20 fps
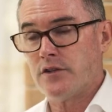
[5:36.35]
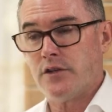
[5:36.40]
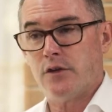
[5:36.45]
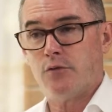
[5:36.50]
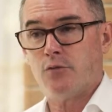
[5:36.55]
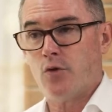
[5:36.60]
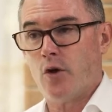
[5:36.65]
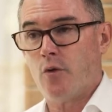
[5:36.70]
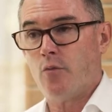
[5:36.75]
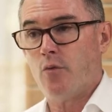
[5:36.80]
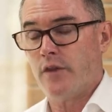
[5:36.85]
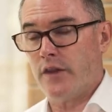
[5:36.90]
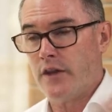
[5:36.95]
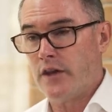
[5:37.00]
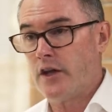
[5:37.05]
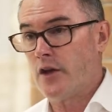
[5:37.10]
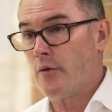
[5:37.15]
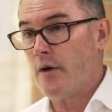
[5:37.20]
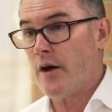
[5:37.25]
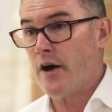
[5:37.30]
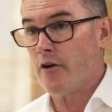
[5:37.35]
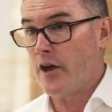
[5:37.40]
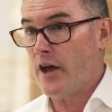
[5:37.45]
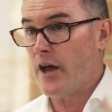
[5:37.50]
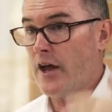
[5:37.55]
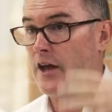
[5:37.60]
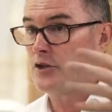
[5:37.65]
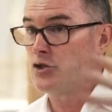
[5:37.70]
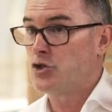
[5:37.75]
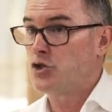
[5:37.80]
and if not, we'll then go to REA
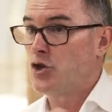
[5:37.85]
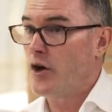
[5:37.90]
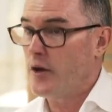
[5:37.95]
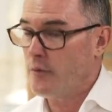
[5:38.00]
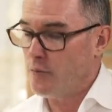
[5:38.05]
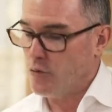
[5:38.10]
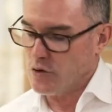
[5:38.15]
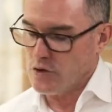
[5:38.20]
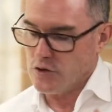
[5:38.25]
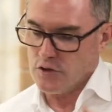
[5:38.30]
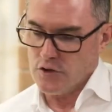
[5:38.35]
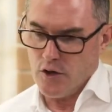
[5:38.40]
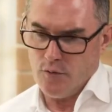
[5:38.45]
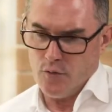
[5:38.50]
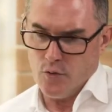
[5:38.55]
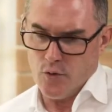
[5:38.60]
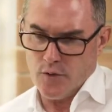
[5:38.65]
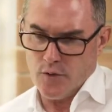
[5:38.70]
and signboards and so forth.